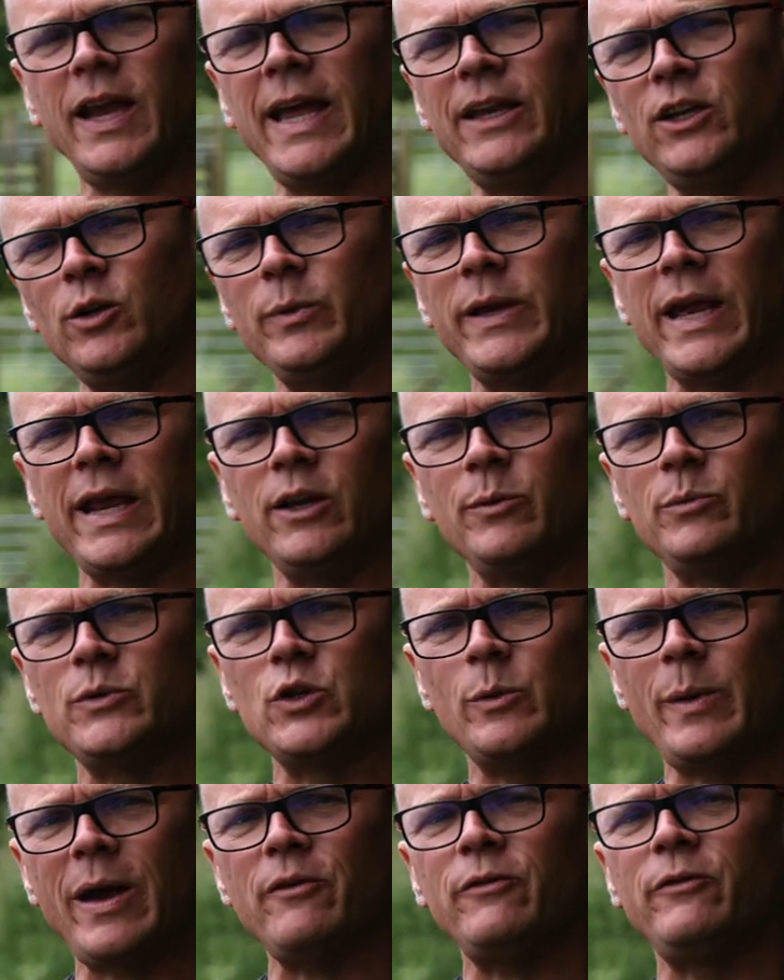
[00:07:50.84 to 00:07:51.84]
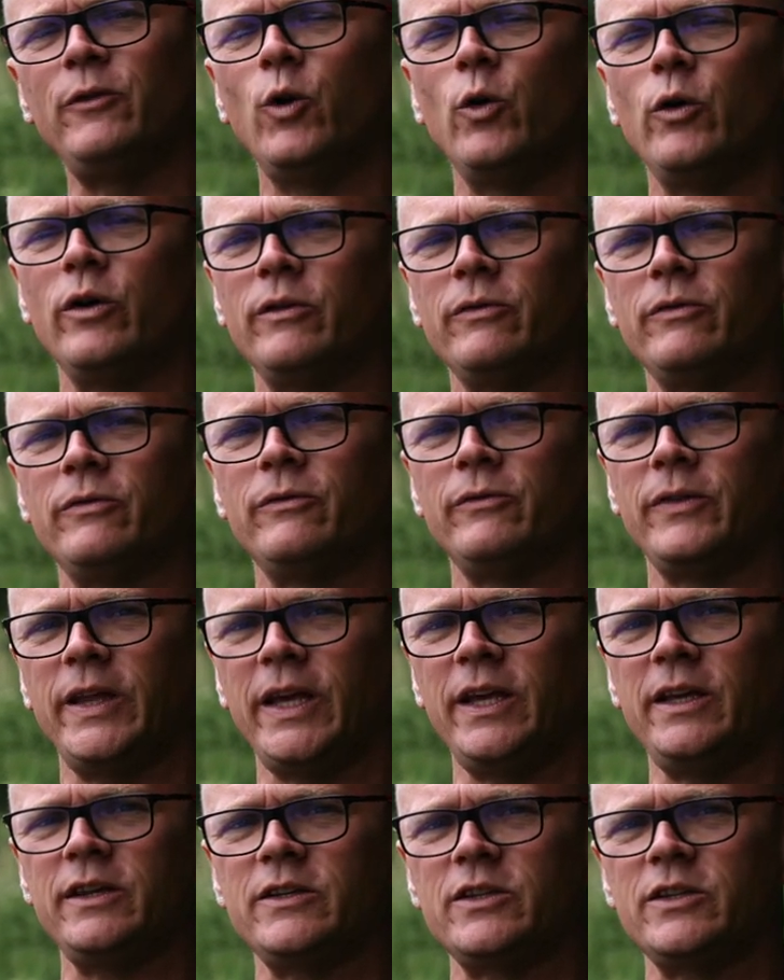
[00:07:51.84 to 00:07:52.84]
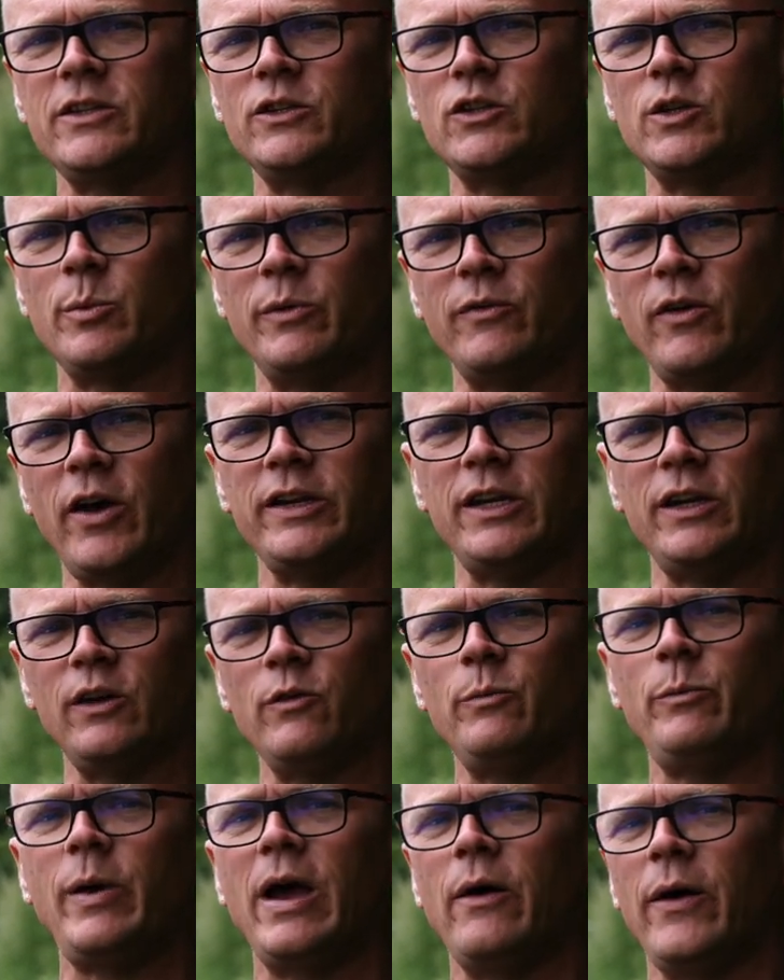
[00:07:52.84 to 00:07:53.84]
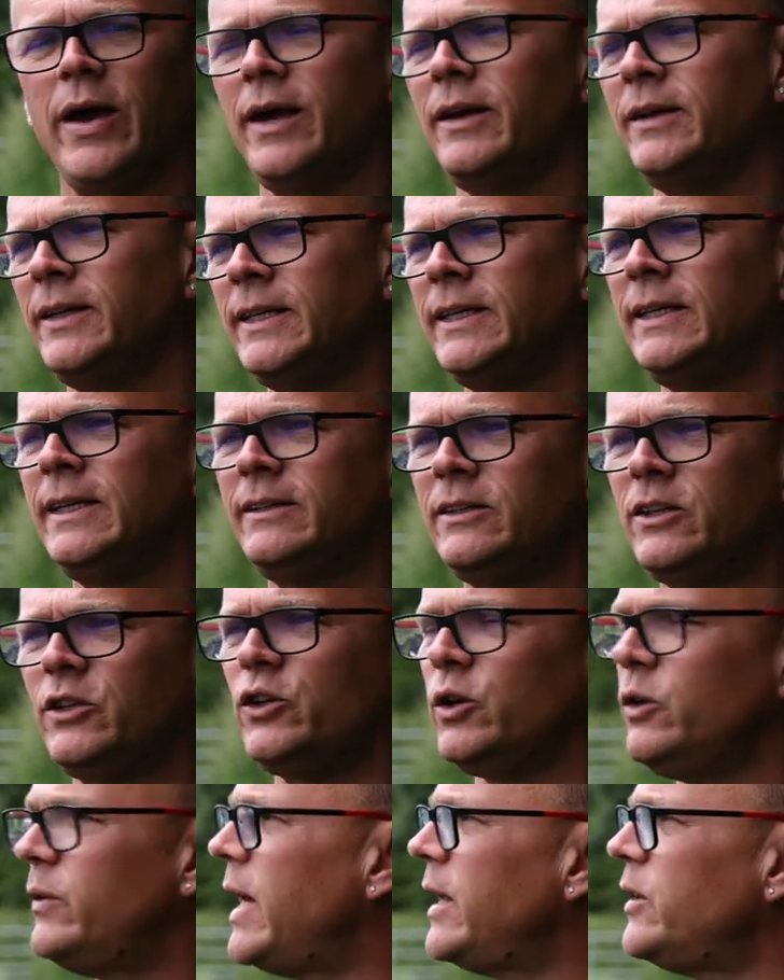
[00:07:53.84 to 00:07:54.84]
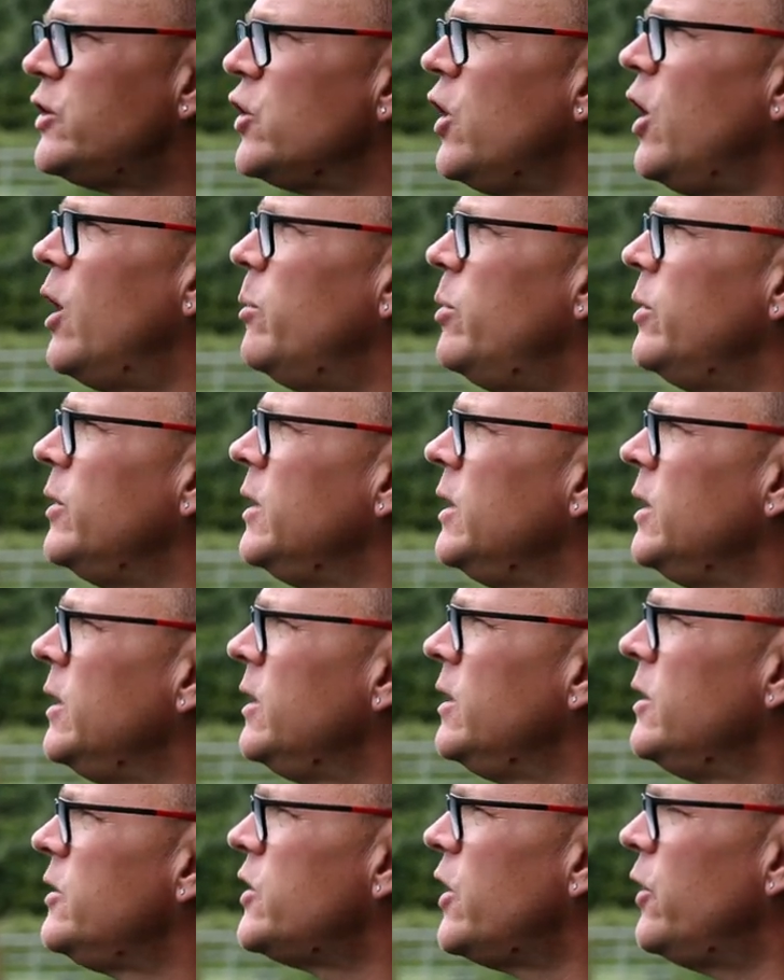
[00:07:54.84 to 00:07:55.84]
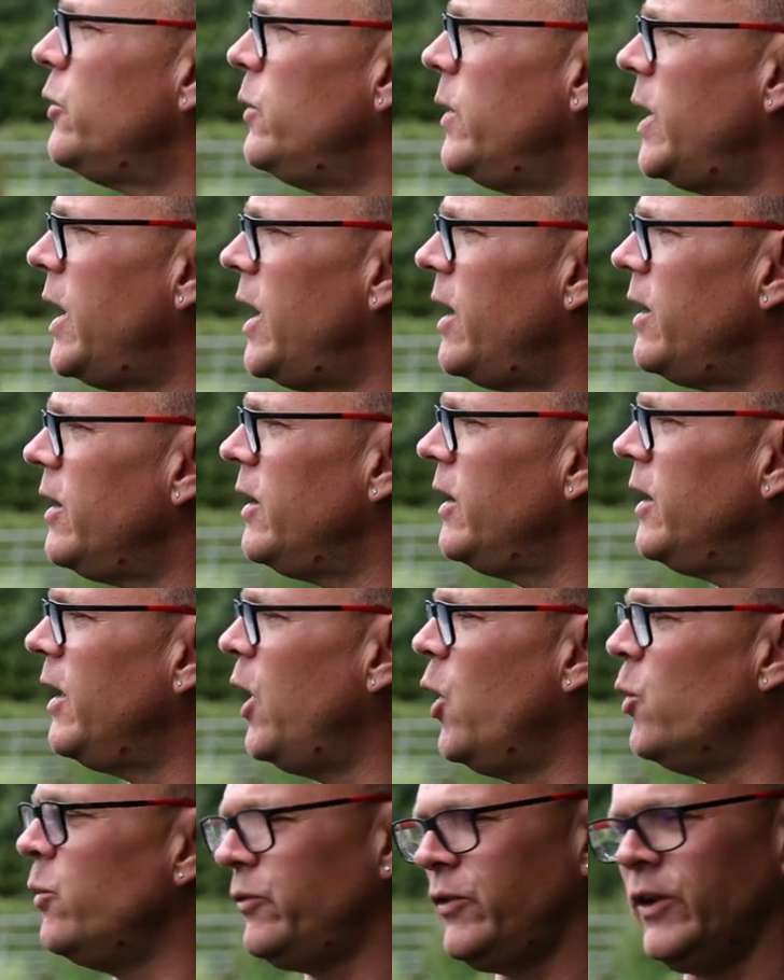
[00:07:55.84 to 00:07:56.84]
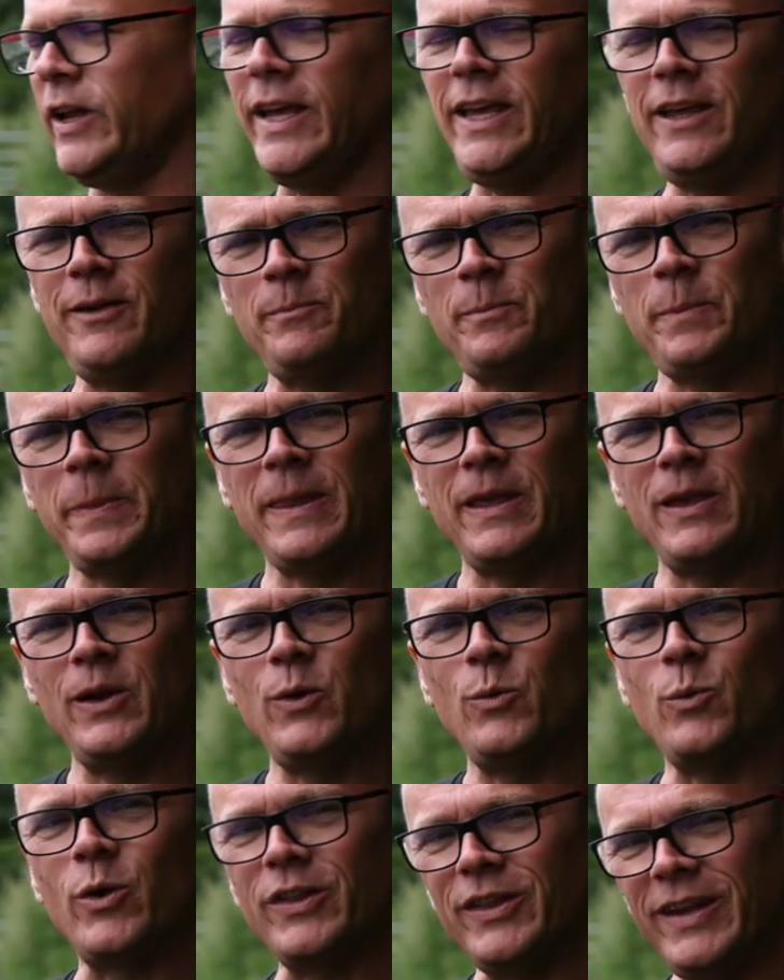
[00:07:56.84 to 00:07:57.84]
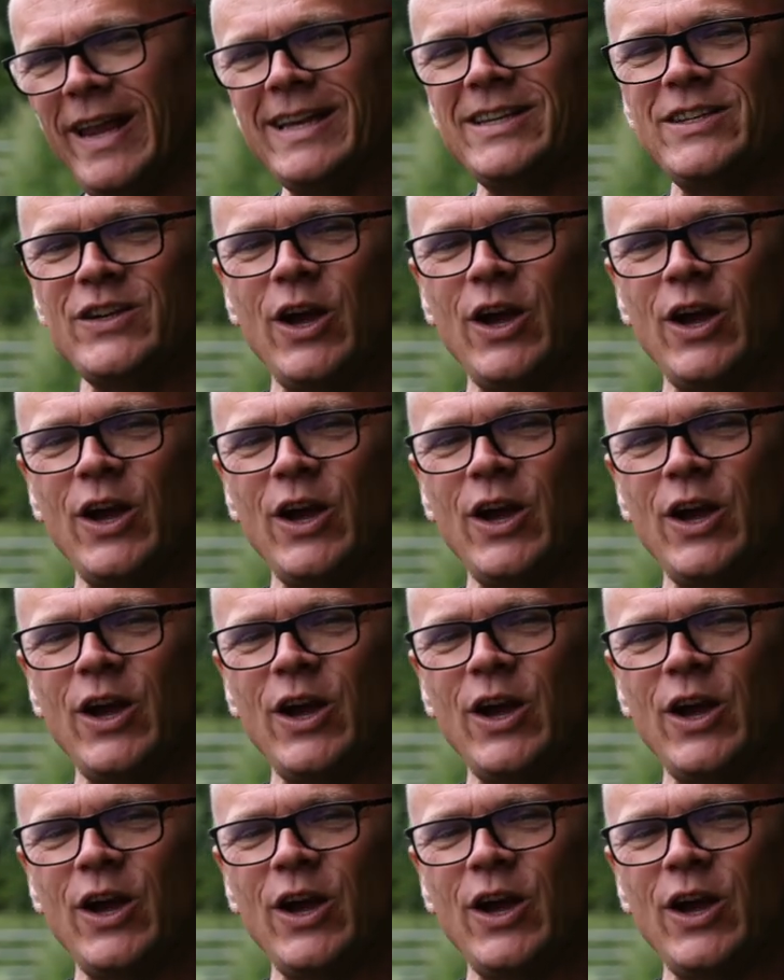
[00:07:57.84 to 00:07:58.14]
end up getting up to about 4 of these to provide enough power to do that job. So hopefully one of the next